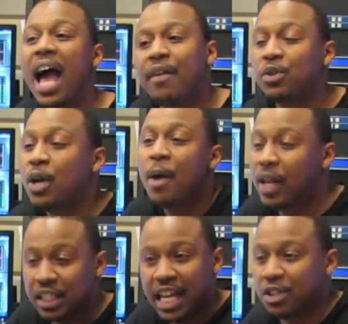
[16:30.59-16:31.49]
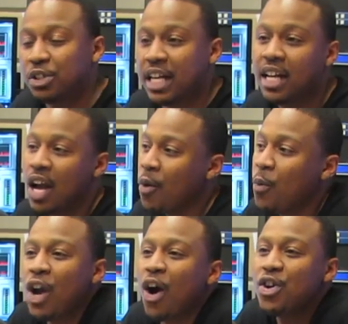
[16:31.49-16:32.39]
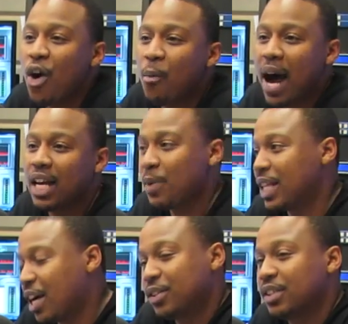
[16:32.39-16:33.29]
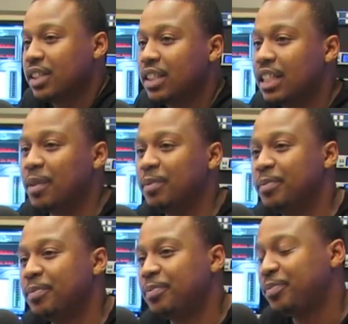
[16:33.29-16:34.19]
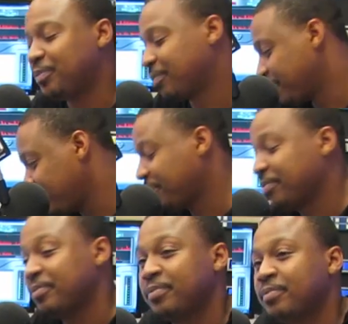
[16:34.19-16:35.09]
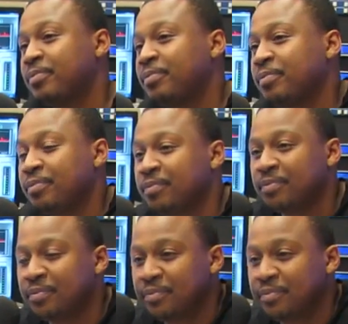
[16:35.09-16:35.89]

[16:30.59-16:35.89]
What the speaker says: You have to. Because, like I'll you said, we are nobody without that. Absolutely. And it's also a